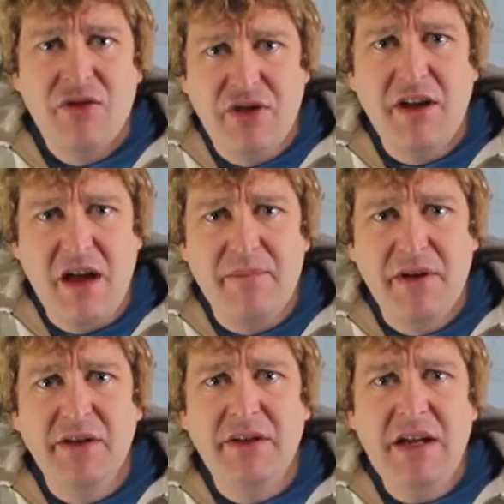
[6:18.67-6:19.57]
the
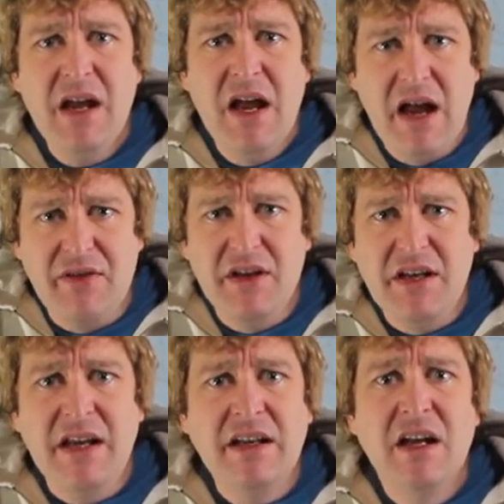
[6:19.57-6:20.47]
ability and the
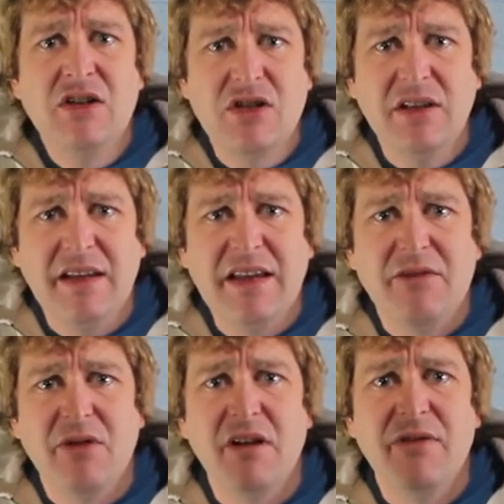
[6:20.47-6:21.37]
need to
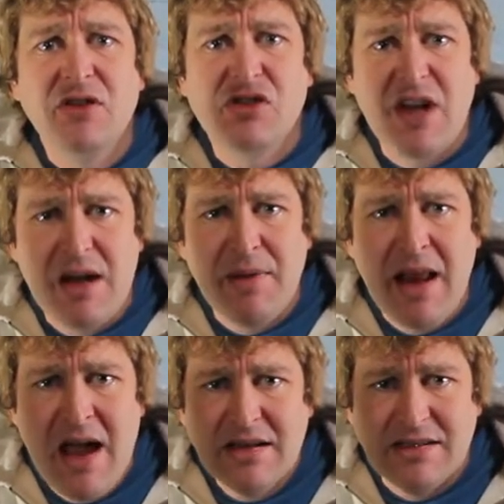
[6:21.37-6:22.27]
get rid of shame in
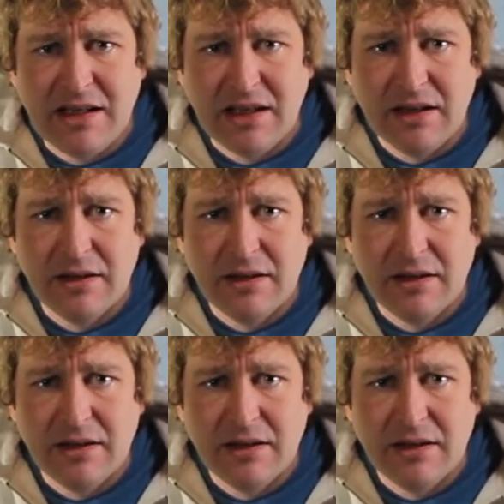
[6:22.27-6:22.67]
acting.